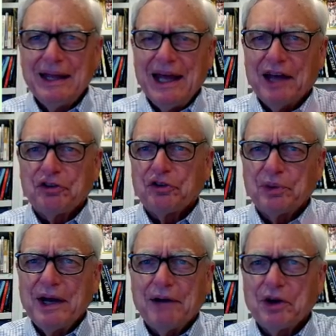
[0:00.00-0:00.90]
answers were
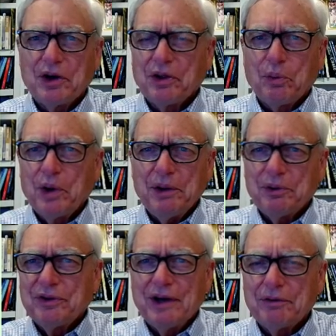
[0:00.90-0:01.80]
never, the wording
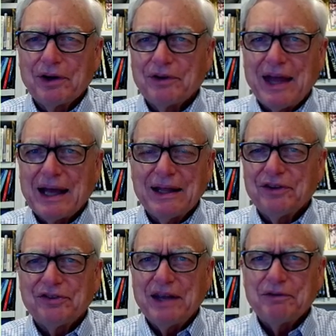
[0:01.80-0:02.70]
was never exactly the
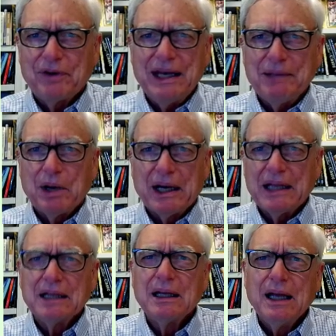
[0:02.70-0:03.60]
same for
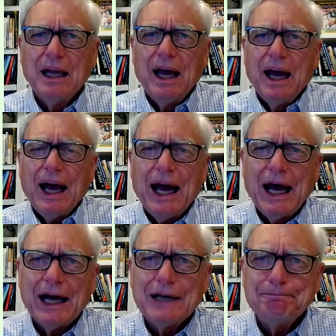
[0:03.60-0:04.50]
anybody.
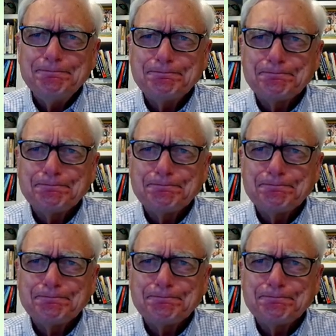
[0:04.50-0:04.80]
Or